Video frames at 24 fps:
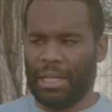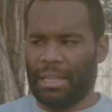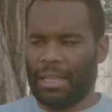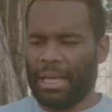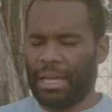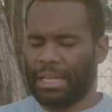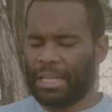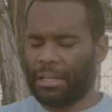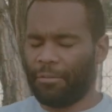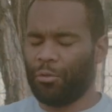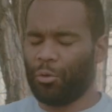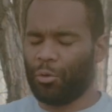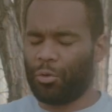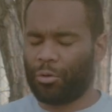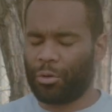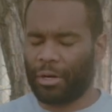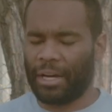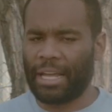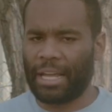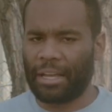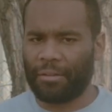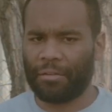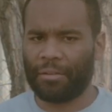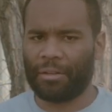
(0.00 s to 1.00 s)
that give you
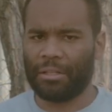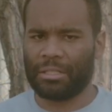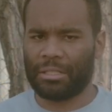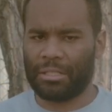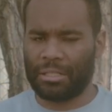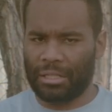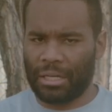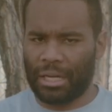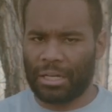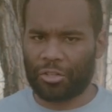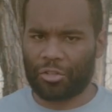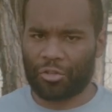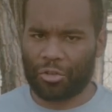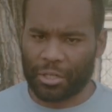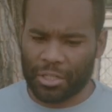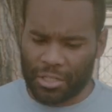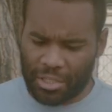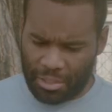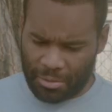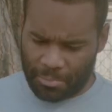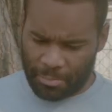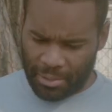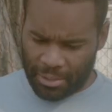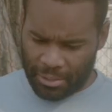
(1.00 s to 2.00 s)
great evidence to not
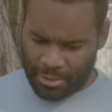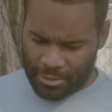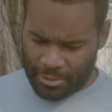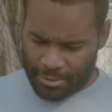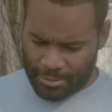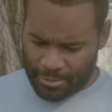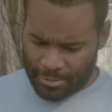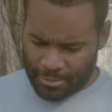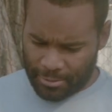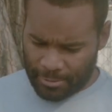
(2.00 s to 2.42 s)
trust me.